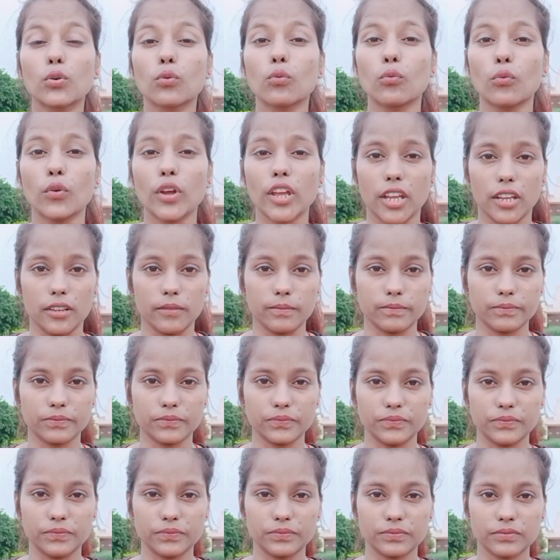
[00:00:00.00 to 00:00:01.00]
way,
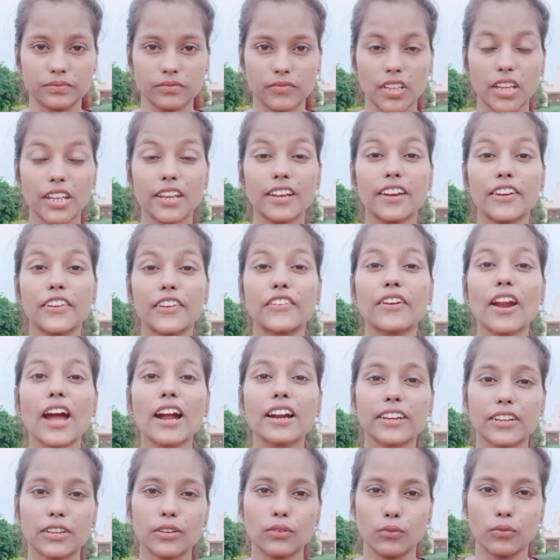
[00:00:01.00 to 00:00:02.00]
in an
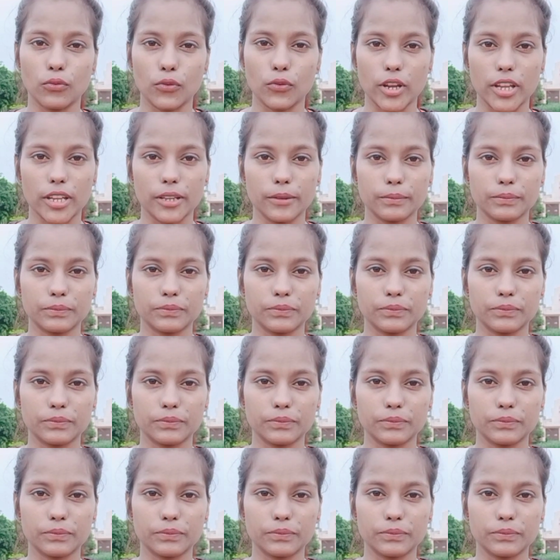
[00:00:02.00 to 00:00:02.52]
attractive way.